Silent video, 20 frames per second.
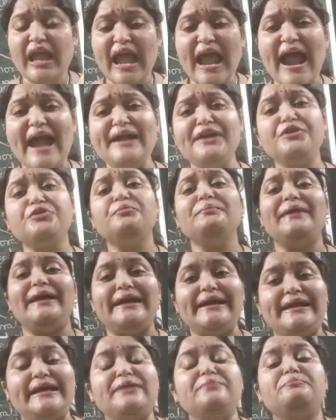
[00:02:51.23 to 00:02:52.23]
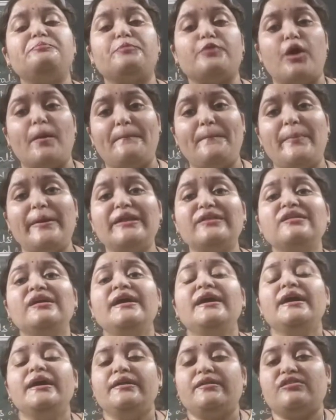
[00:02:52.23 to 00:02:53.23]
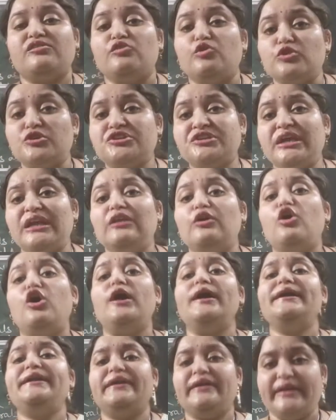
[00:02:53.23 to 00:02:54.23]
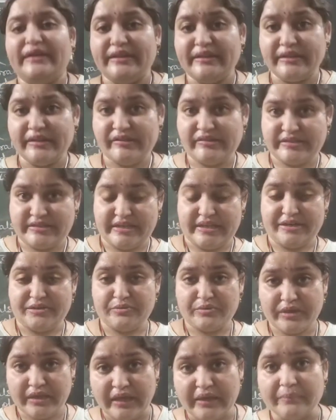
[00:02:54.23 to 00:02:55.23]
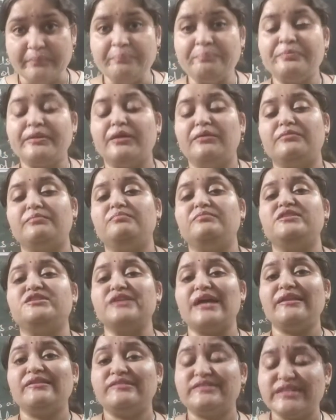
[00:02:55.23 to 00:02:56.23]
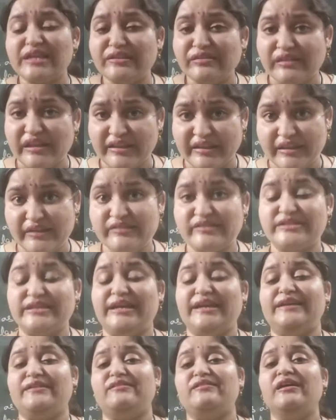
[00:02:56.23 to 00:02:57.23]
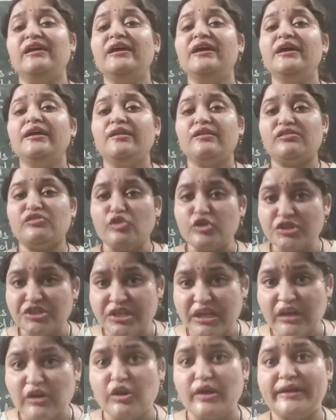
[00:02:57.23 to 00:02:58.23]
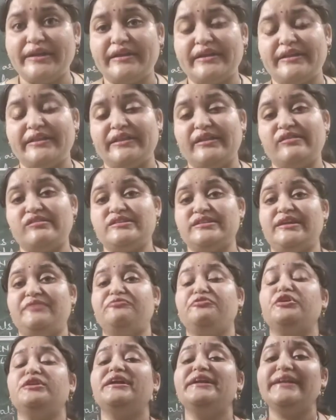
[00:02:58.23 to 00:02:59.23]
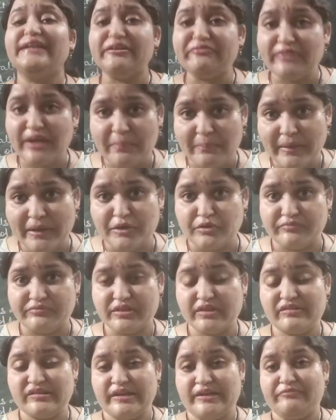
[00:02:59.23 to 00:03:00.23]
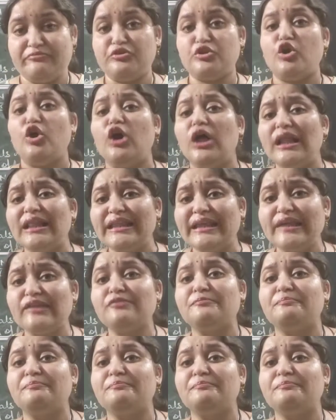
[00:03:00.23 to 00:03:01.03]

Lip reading: and to maintain proper social order in the state. Okay, justice in the state, social order in the state, for the development of the state. For all these